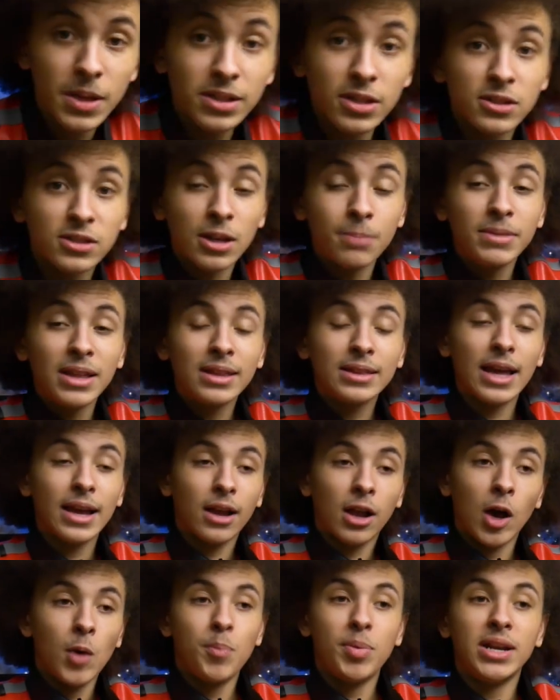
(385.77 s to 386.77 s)
This is something
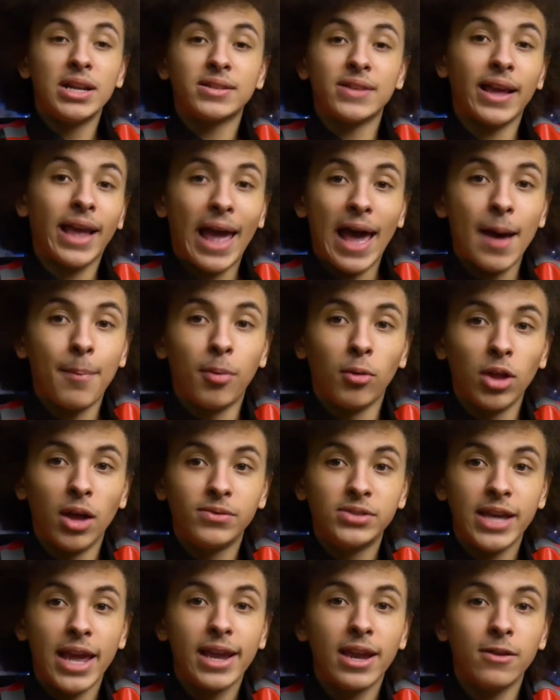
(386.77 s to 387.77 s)
that companies like Apple
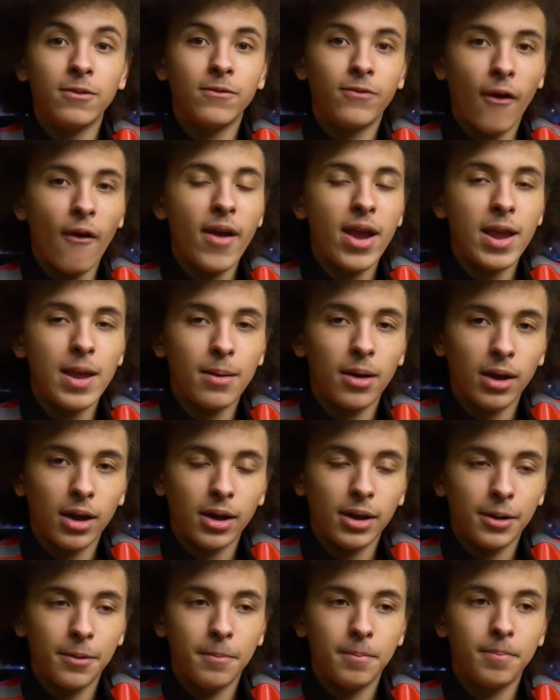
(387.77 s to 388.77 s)
have taken very
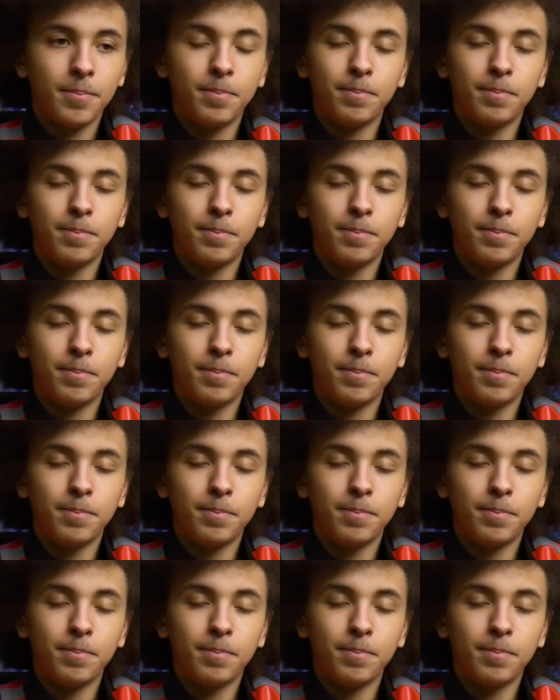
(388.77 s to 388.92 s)
uh,